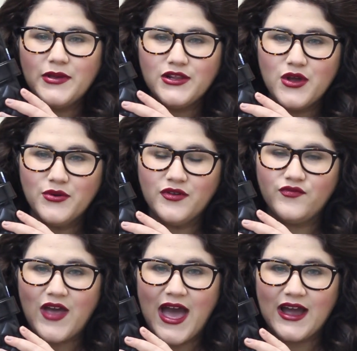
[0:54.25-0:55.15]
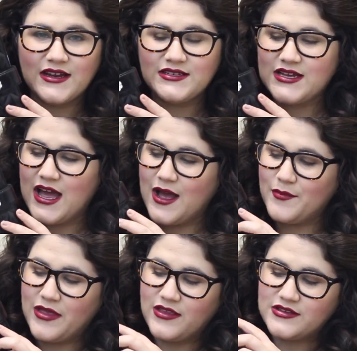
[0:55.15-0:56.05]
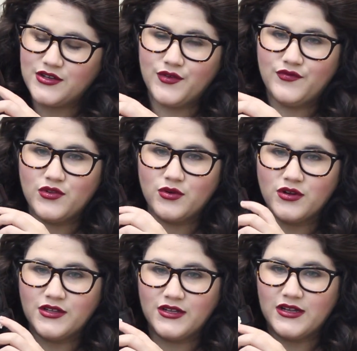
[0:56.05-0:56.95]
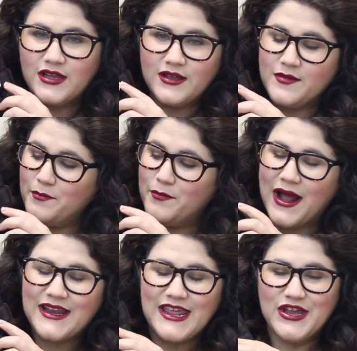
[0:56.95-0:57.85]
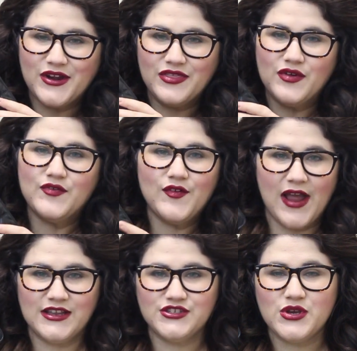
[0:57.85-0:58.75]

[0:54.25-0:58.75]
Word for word: pillowed effect um, and this little floral little button here in the front.